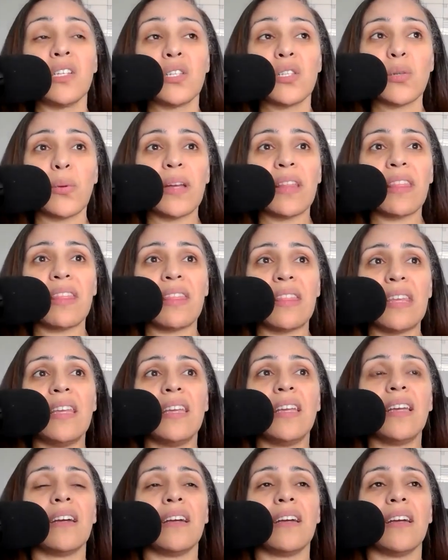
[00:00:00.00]
So I
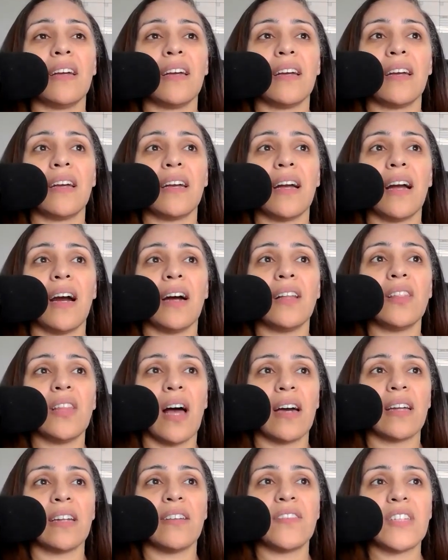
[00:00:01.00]
think a
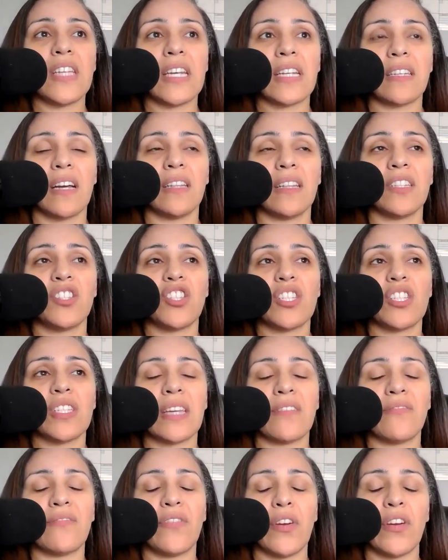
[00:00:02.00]
lot of technologists
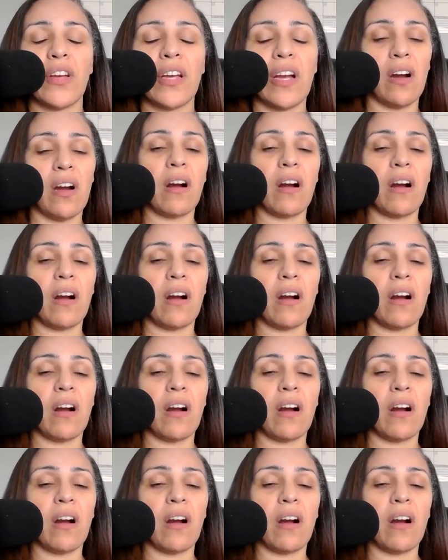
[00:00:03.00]
get very